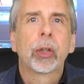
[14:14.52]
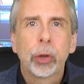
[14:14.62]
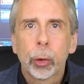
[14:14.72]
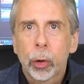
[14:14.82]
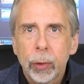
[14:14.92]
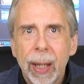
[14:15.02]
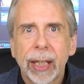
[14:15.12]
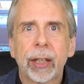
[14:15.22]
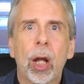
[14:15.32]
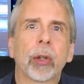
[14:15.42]
You could
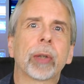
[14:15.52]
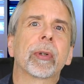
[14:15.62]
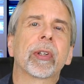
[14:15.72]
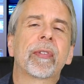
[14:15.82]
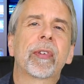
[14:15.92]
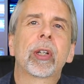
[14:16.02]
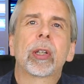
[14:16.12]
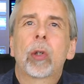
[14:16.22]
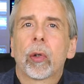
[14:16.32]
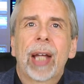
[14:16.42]
make an argument
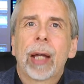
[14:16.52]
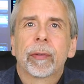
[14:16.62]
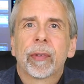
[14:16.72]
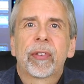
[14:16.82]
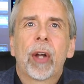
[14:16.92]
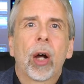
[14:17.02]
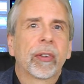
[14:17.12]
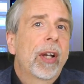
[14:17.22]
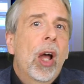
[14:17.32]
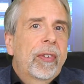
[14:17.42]
for lockdown at the
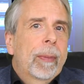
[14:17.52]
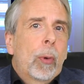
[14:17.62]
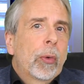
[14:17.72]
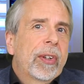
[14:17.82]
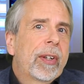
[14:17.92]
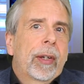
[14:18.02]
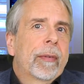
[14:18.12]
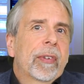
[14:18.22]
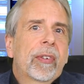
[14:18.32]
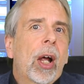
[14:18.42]
start, and I supported
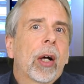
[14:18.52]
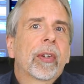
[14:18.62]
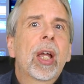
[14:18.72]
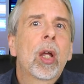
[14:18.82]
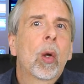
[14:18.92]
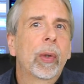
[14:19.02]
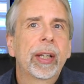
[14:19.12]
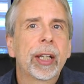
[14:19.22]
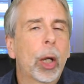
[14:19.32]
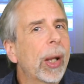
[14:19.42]
it at the start.
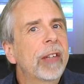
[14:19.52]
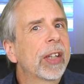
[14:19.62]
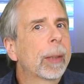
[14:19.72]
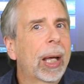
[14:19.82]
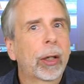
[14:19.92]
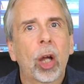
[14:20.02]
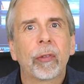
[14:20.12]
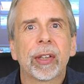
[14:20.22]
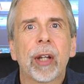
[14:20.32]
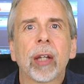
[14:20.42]
We didn't know anything about
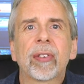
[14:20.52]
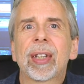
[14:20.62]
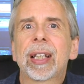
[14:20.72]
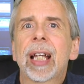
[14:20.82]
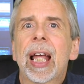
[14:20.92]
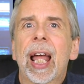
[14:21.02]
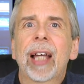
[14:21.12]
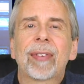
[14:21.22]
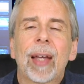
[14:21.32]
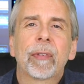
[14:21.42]
COVID-19,
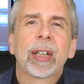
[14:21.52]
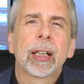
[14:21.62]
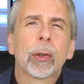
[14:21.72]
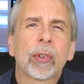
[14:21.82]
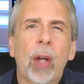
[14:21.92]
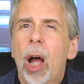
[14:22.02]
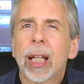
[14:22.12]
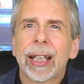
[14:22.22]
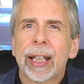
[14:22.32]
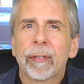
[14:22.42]
except that it looked
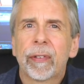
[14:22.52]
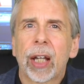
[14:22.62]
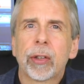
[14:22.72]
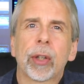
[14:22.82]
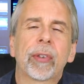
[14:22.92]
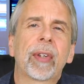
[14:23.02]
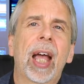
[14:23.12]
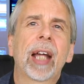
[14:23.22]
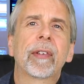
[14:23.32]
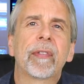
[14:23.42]
highly infectious
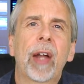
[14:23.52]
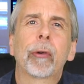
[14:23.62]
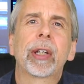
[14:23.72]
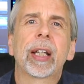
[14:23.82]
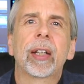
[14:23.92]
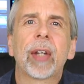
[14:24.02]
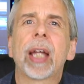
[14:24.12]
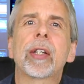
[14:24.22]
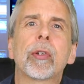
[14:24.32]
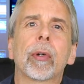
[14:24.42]
and very
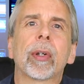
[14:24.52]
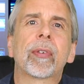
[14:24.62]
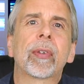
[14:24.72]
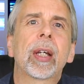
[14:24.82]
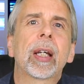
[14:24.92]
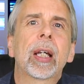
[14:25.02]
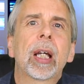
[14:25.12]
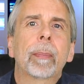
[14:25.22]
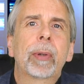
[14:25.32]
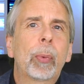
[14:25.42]
dangerous.
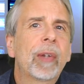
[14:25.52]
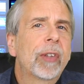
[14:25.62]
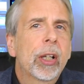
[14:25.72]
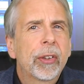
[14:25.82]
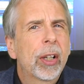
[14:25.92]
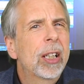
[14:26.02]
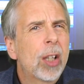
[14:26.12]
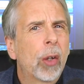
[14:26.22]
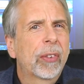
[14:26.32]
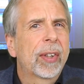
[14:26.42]
But we've learned a
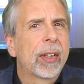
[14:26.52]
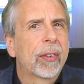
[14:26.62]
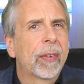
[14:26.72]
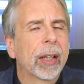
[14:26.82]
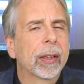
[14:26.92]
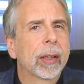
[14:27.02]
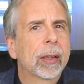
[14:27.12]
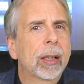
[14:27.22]
lot since then,